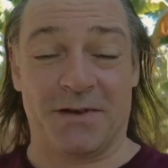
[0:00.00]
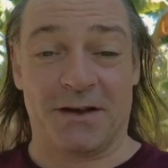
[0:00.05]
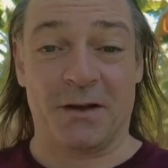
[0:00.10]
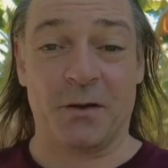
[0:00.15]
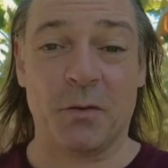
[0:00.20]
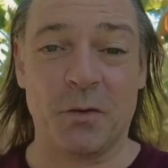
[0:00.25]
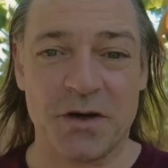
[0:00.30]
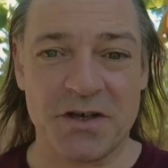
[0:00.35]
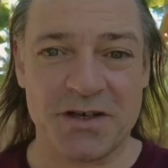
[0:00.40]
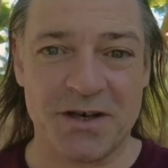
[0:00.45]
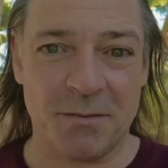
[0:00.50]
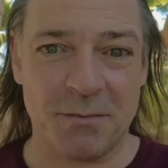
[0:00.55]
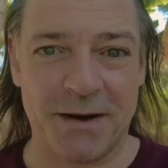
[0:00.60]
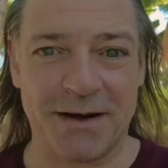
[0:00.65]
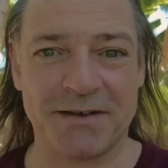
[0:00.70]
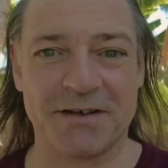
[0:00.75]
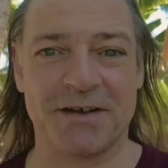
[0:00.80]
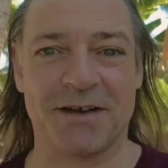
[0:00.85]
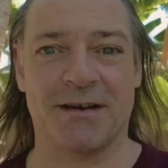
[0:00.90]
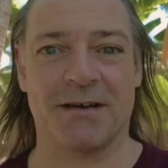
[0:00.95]
They'll always come
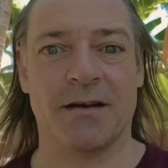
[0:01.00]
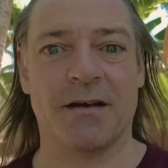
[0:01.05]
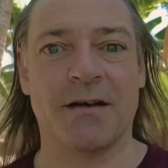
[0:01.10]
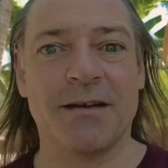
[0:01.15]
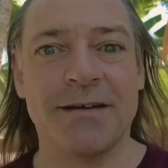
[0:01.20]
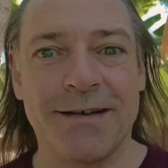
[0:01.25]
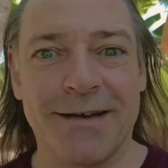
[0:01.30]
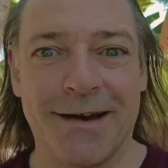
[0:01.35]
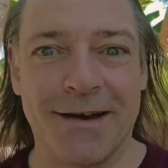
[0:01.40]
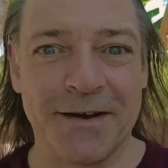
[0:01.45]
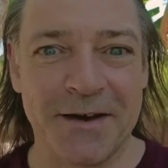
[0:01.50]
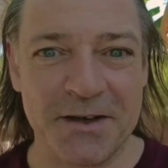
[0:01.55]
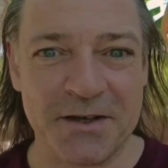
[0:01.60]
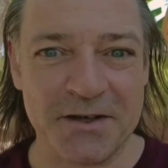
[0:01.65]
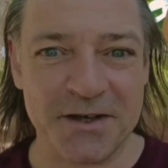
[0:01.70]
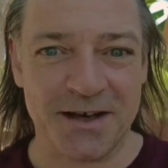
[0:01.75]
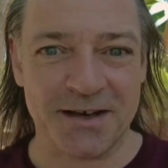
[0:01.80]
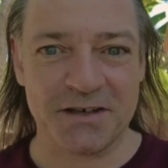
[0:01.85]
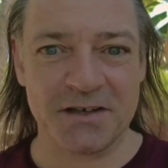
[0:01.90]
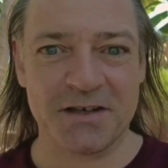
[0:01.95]
back to that, the
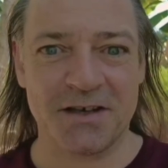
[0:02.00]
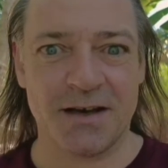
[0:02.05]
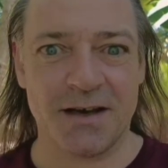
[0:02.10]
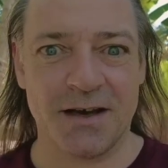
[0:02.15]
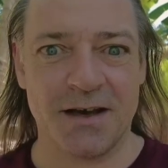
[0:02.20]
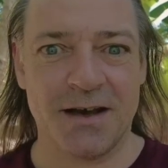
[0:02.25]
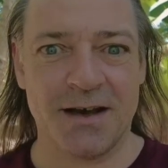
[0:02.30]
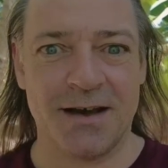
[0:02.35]
NHS.